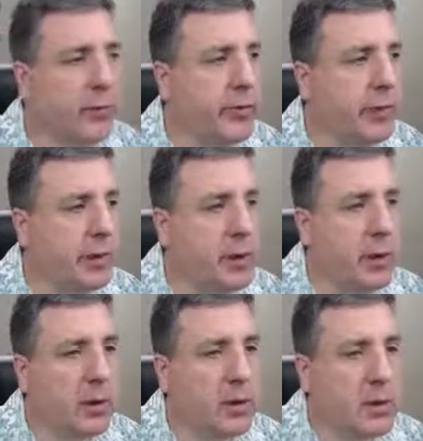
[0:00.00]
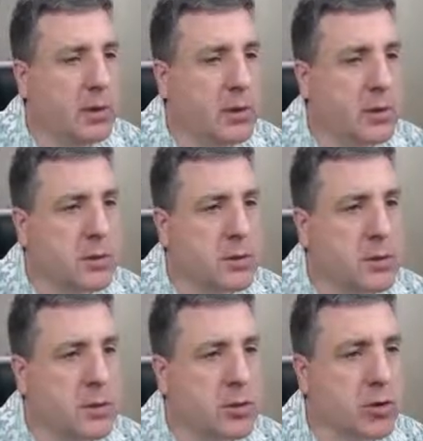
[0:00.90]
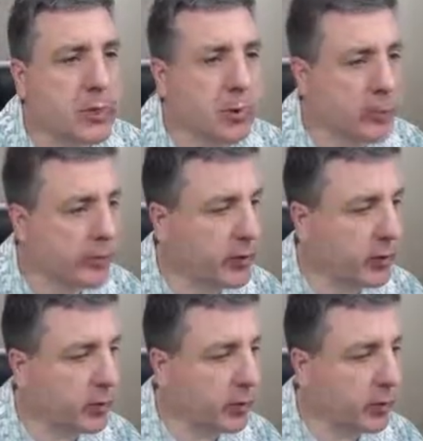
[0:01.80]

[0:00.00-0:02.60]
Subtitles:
the cervical vertebra. Well,